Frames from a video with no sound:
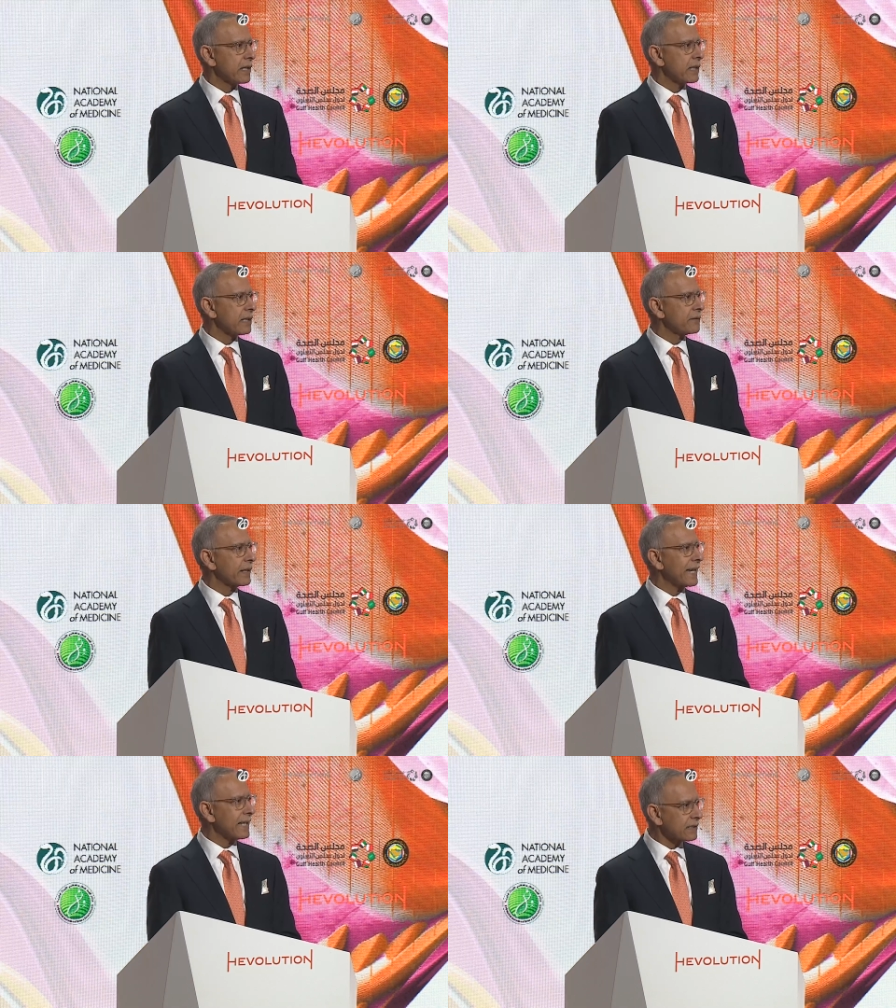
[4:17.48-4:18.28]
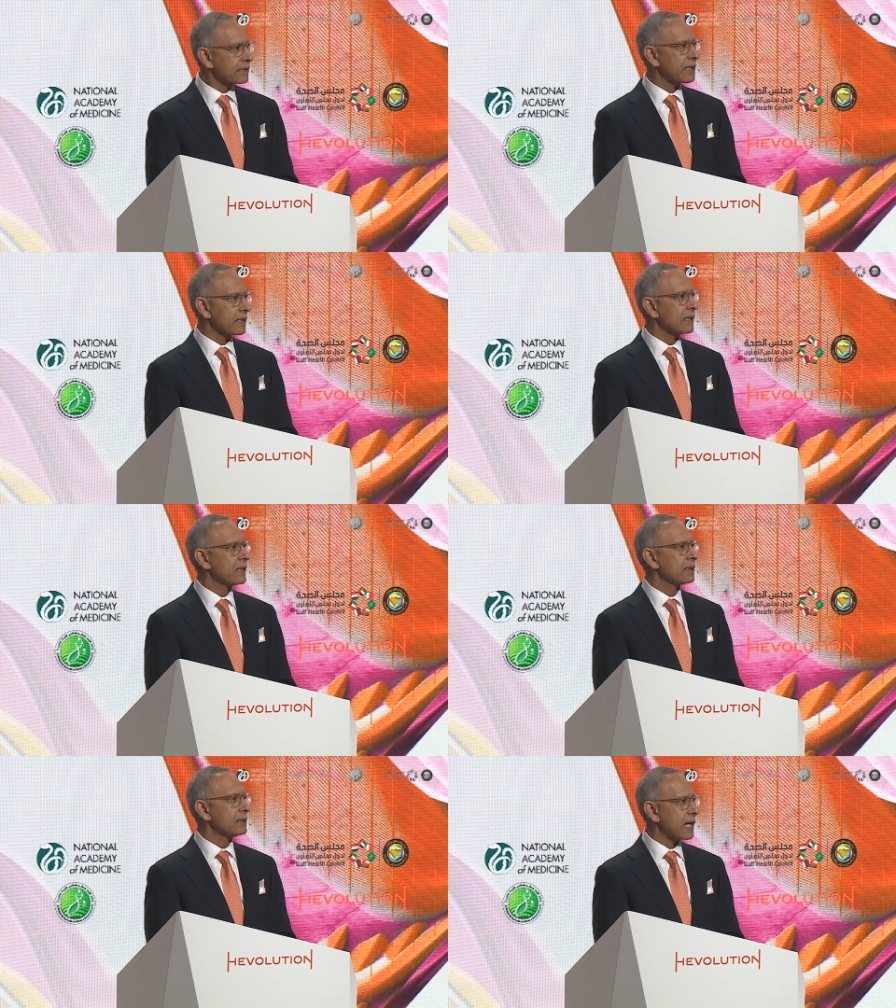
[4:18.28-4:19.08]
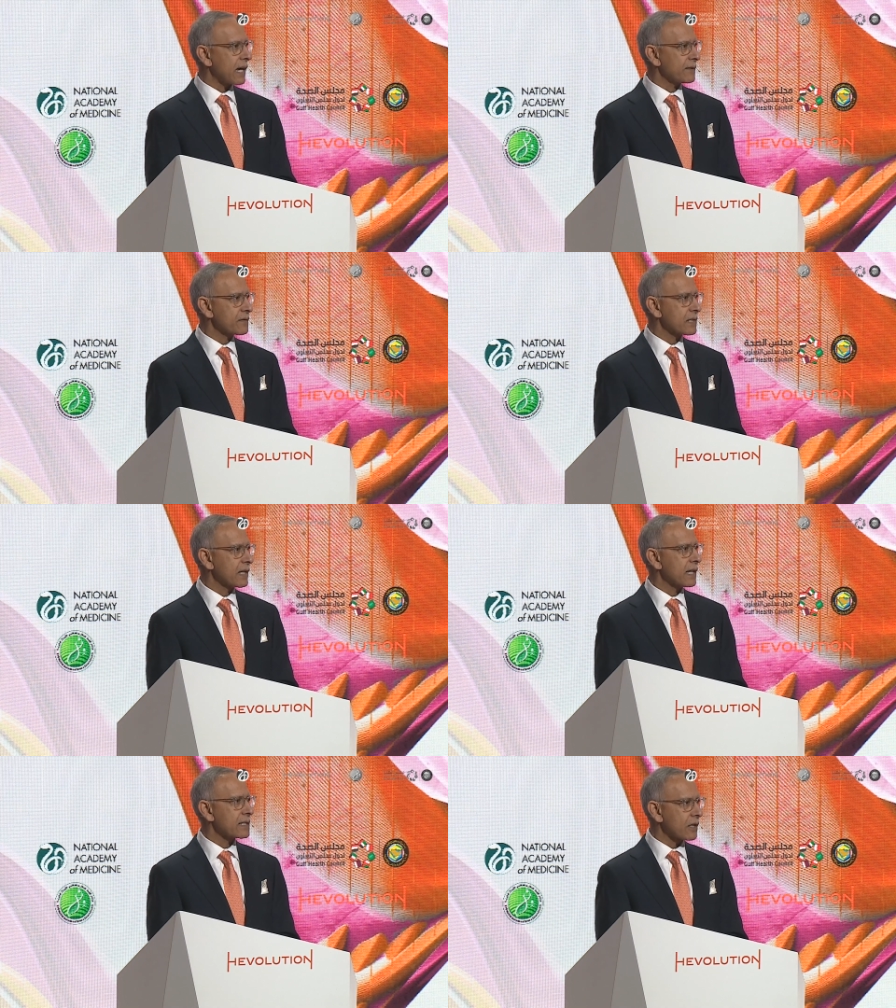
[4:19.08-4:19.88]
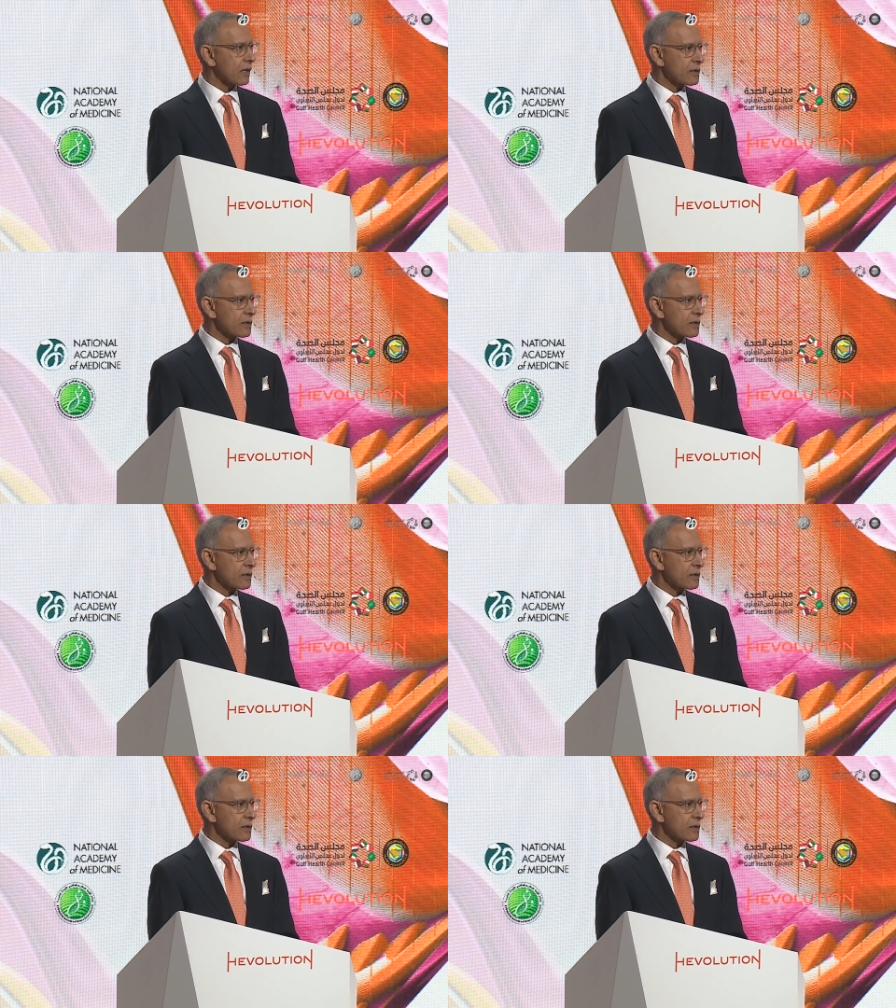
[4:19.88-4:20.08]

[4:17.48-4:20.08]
in living healthier lives as long as